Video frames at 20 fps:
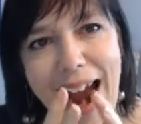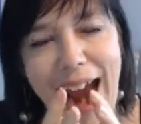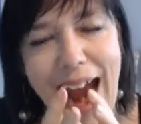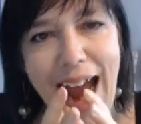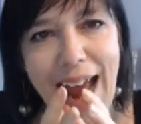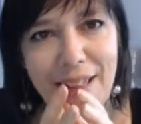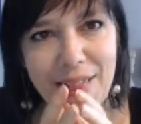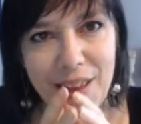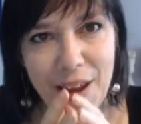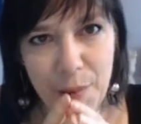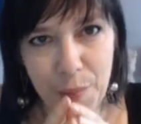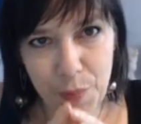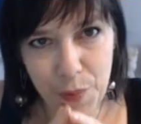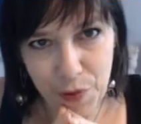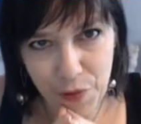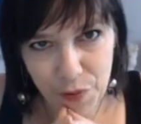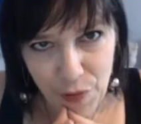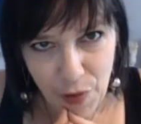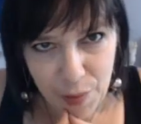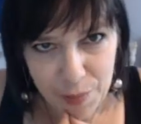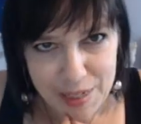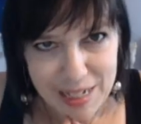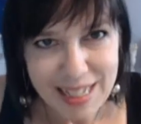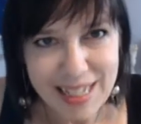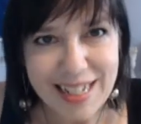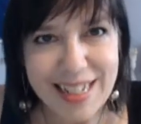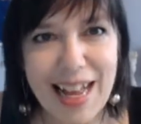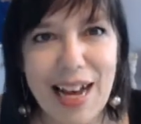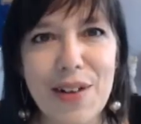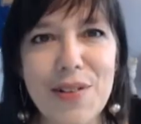and then performance
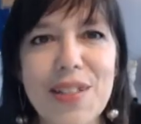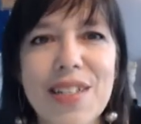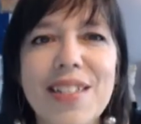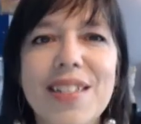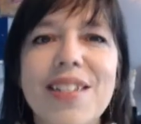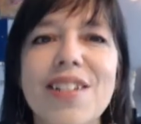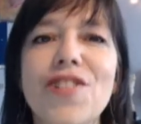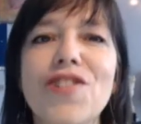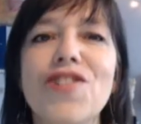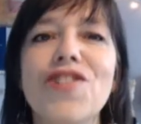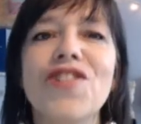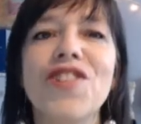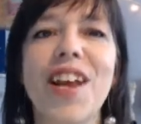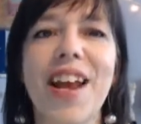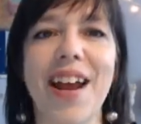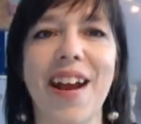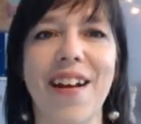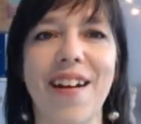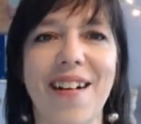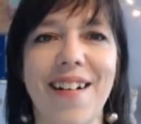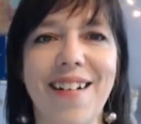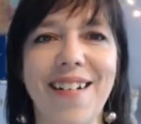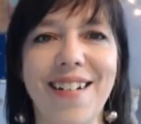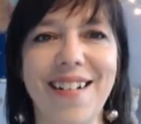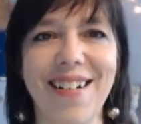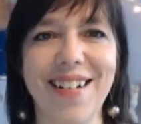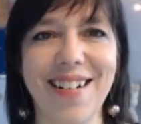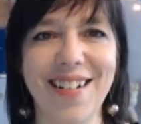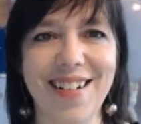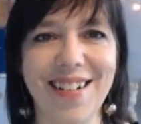allows us to share
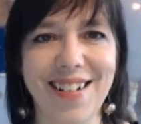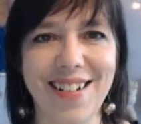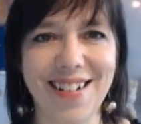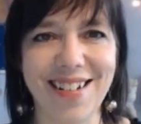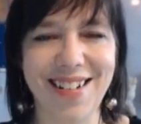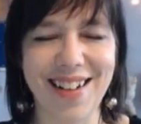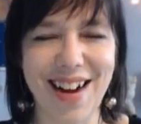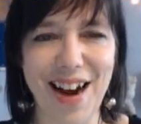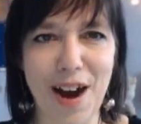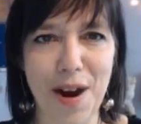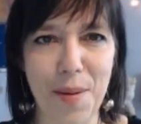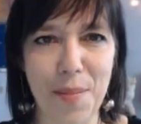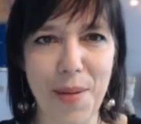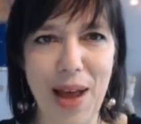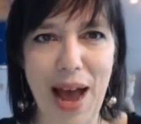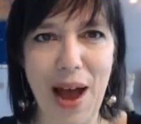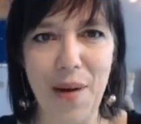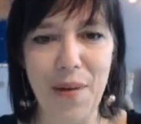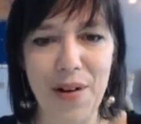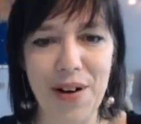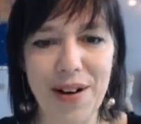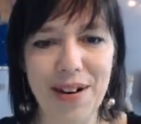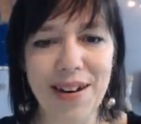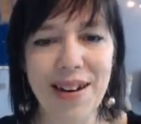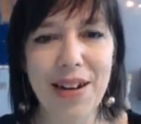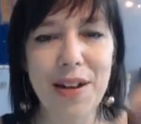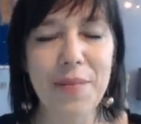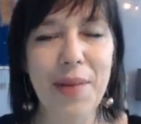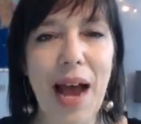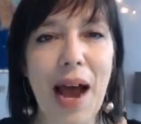our power.
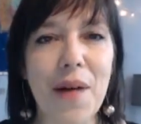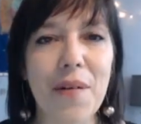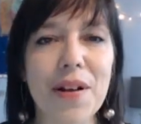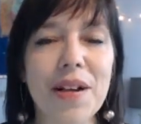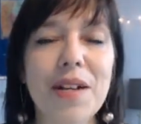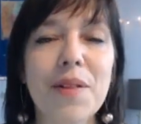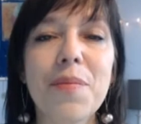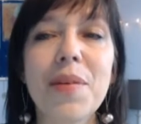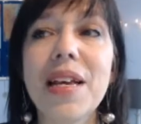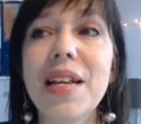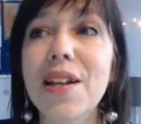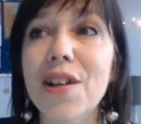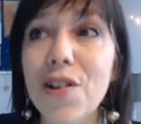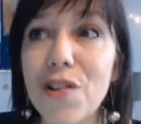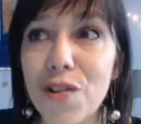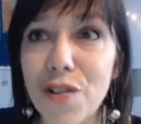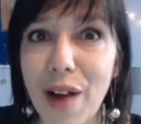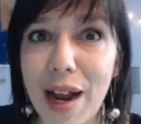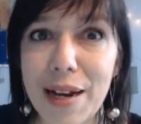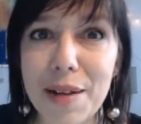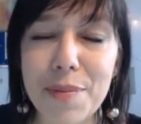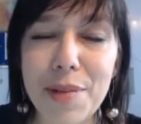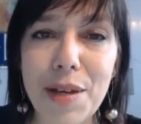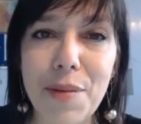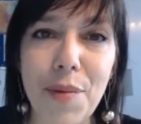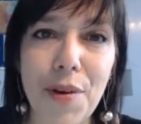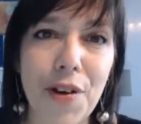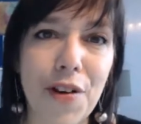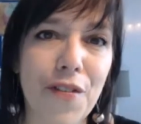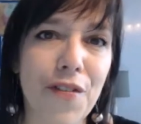Power can be an incredibly
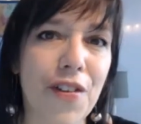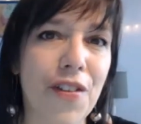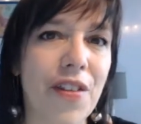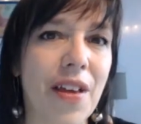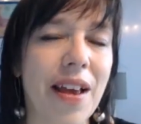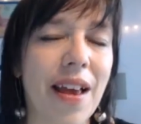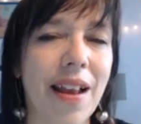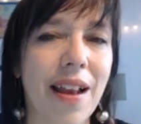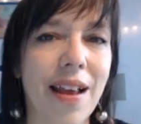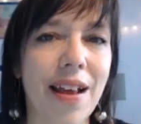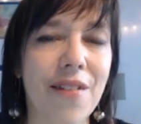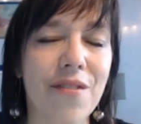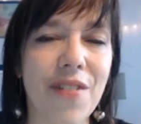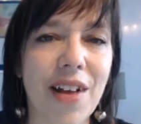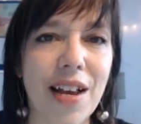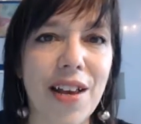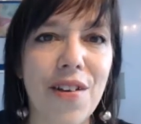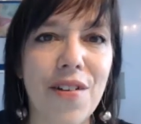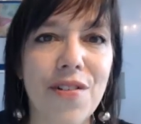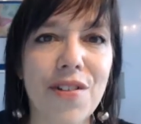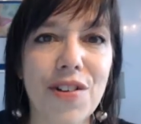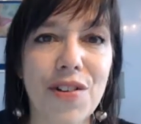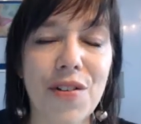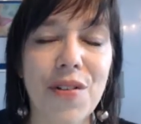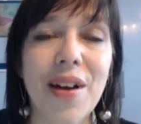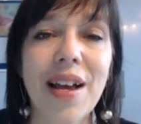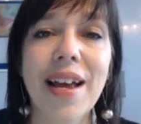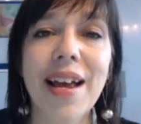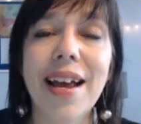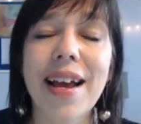beautiful thing, and I invite you to
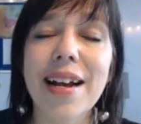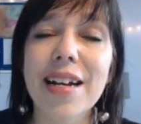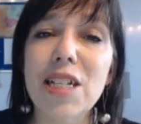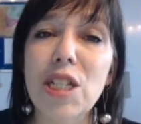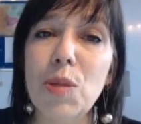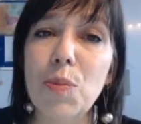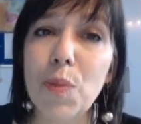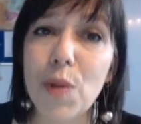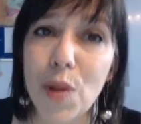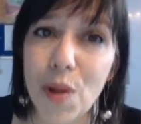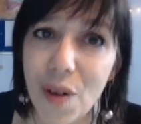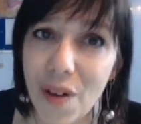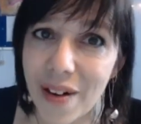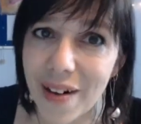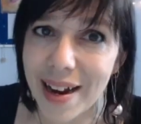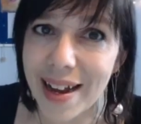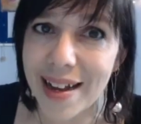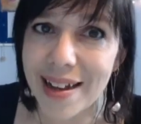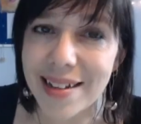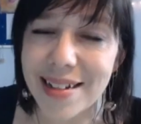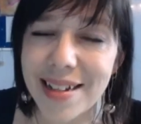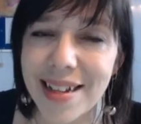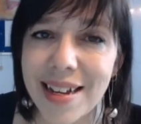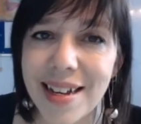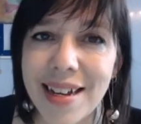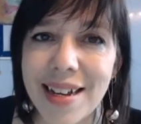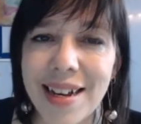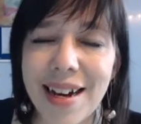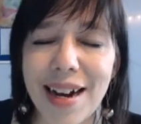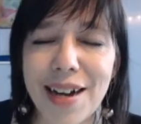explore it
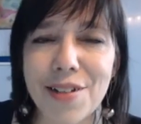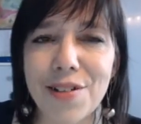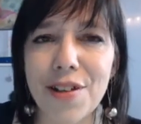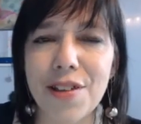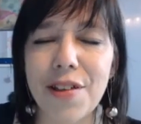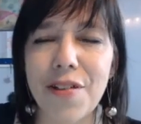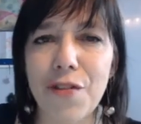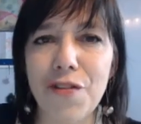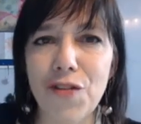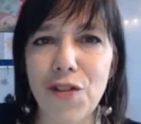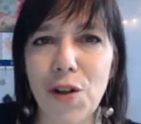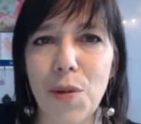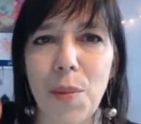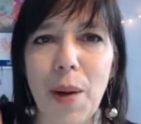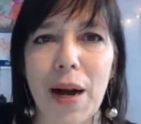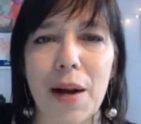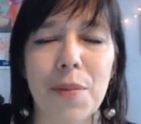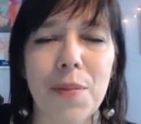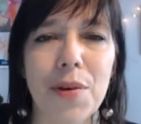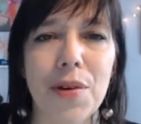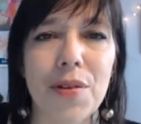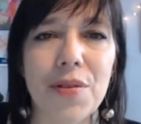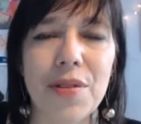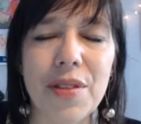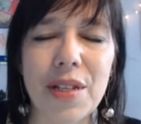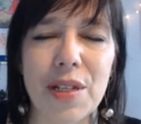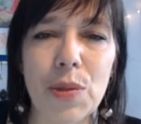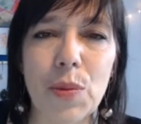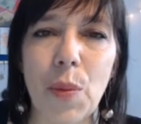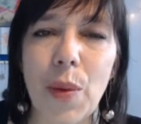under the full Buck moon
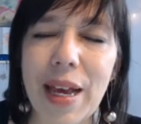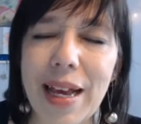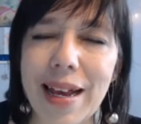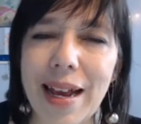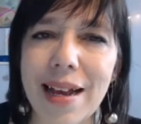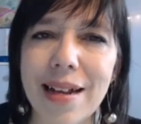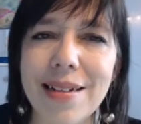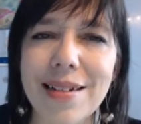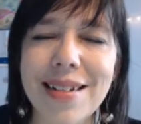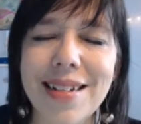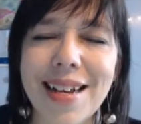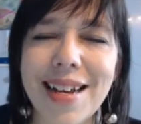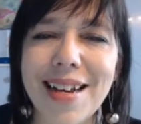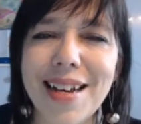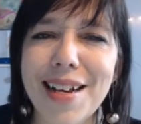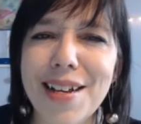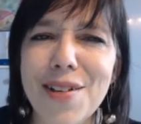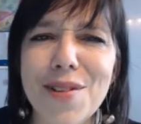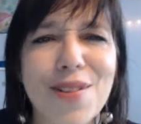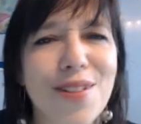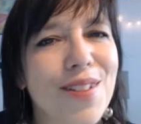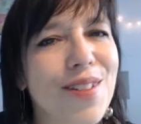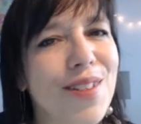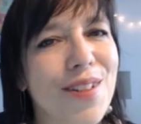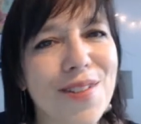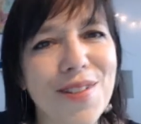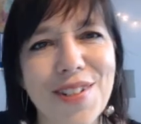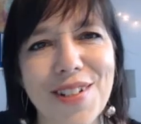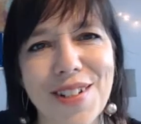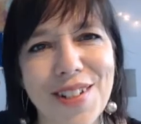this weekend and
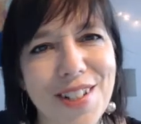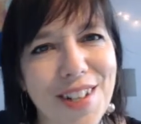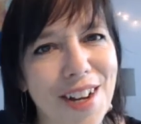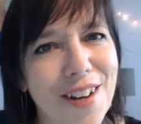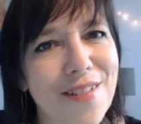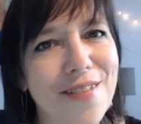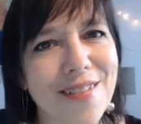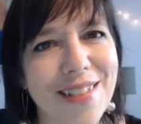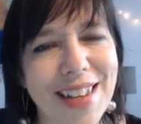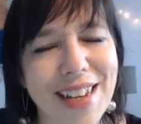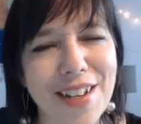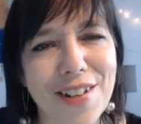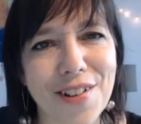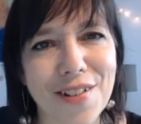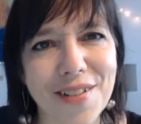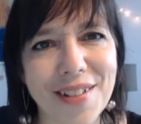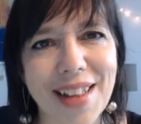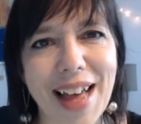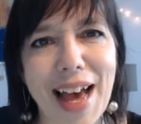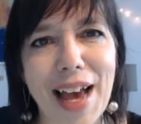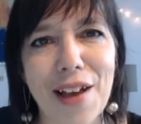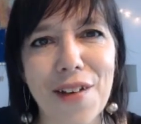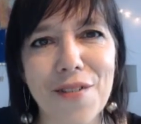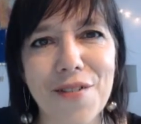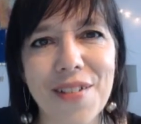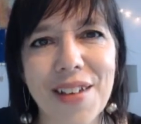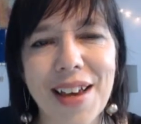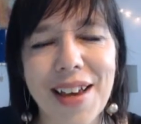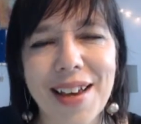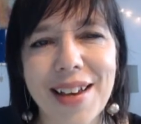also just generally in your life.
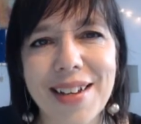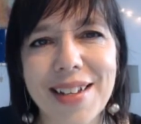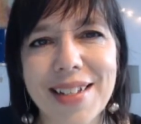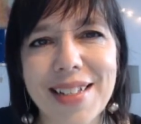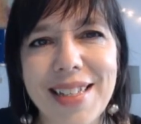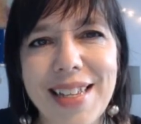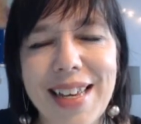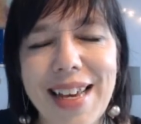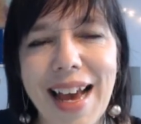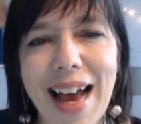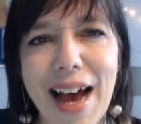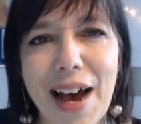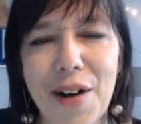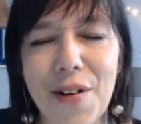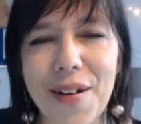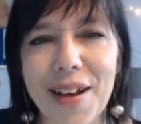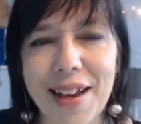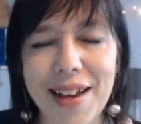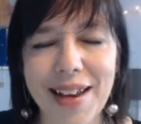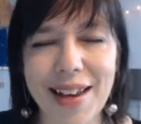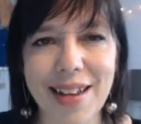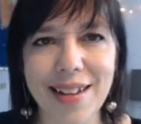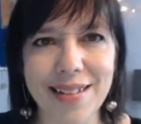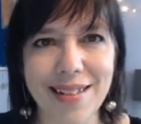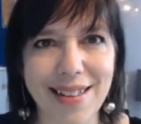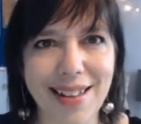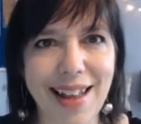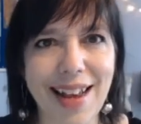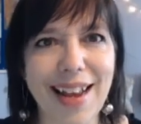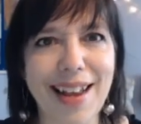See how it
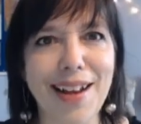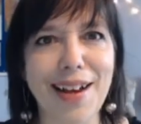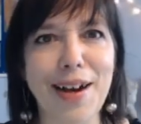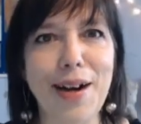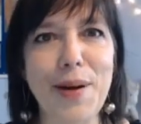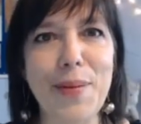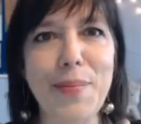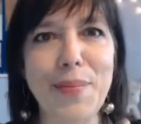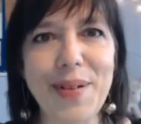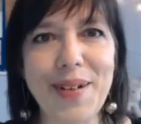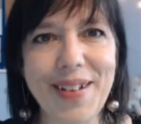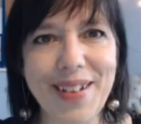can light up